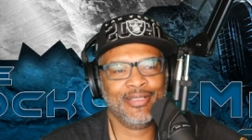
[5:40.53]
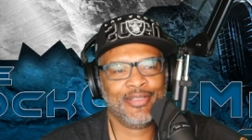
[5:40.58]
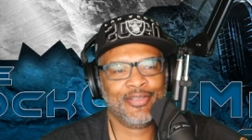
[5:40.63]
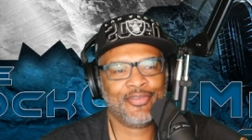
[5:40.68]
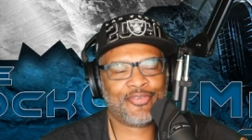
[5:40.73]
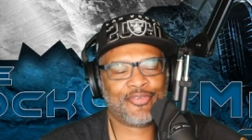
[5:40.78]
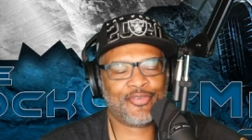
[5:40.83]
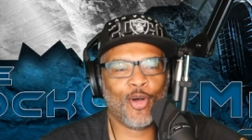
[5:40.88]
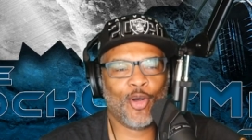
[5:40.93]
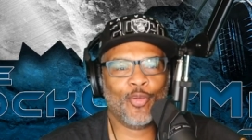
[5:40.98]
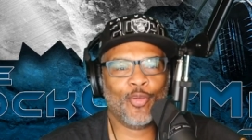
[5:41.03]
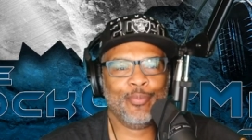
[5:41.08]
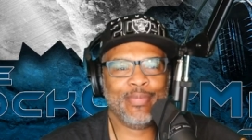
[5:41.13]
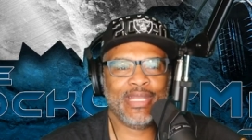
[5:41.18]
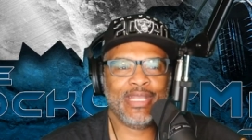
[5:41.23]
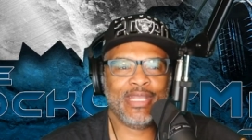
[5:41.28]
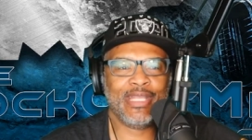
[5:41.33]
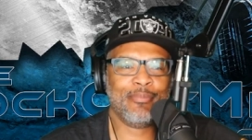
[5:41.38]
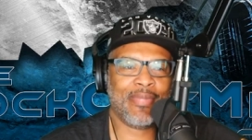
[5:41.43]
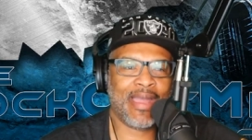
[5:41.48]
so
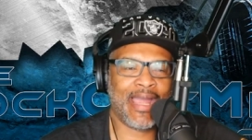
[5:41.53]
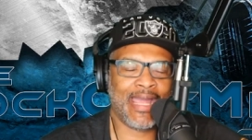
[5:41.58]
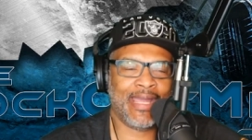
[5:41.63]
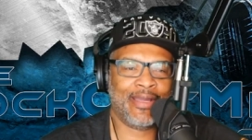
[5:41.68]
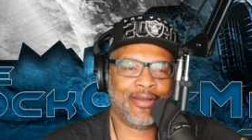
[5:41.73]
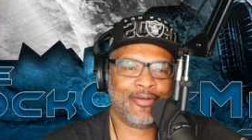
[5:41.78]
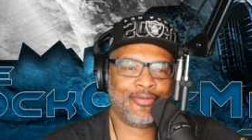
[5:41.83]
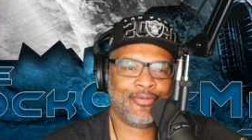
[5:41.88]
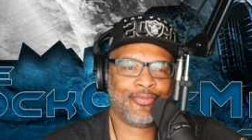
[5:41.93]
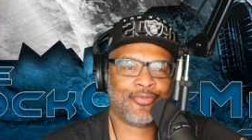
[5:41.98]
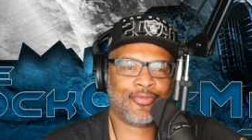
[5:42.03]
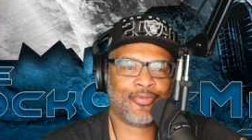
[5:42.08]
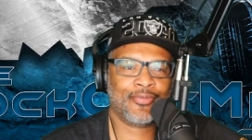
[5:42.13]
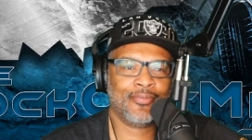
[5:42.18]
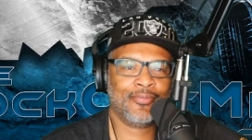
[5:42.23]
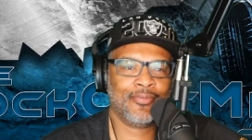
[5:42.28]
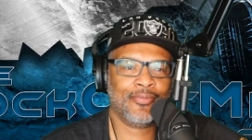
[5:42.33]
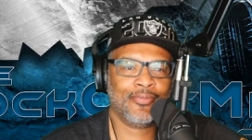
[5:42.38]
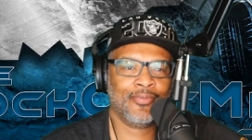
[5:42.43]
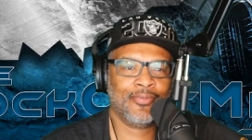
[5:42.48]
many miles
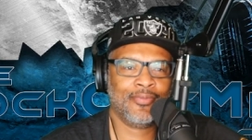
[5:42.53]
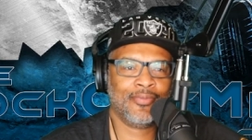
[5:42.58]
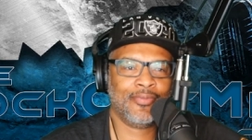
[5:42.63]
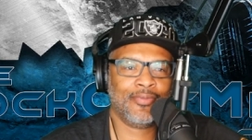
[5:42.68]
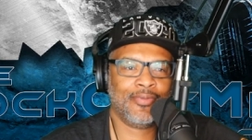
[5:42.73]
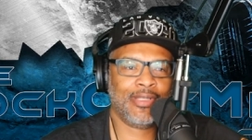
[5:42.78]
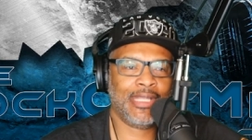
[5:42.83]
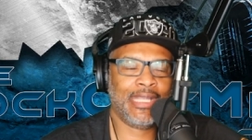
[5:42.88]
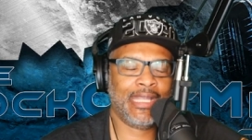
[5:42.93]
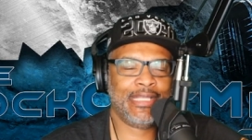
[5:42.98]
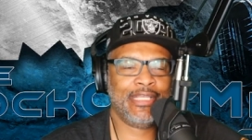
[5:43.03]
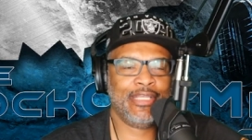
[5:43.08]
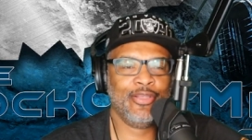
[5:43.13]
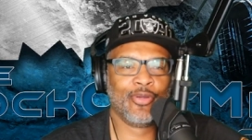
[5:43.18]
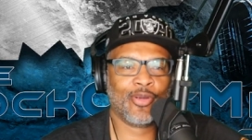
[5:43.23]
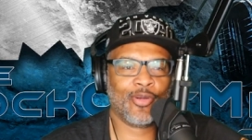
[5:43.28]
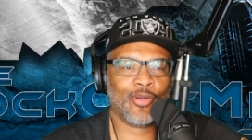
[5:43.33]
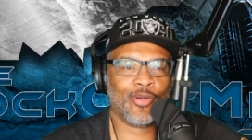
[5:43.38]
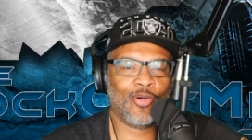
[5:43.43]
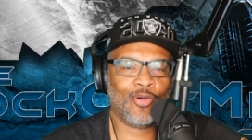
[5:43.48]
and
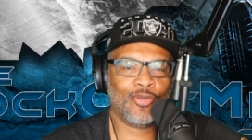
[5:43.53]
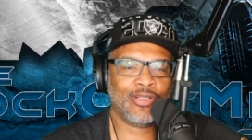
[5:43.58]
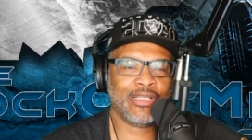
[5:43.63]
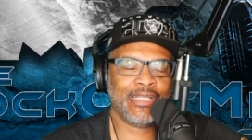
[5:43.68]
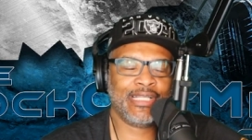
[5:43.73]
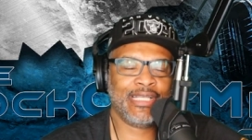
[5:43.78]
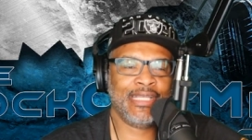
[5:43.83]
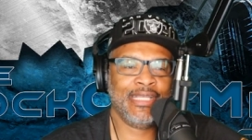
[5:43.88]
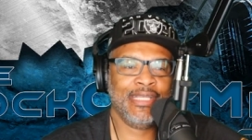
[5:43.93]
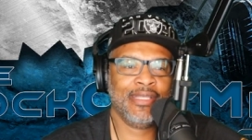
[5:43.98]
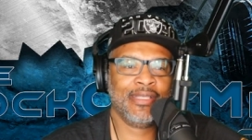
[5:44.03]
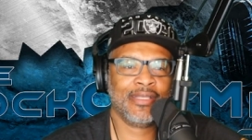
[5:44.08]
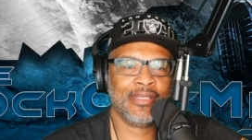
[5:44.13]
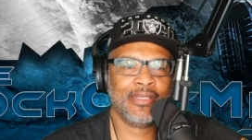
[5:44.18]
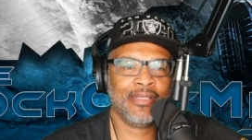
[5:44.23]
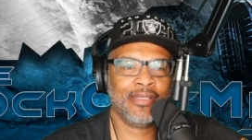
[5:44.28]
you're only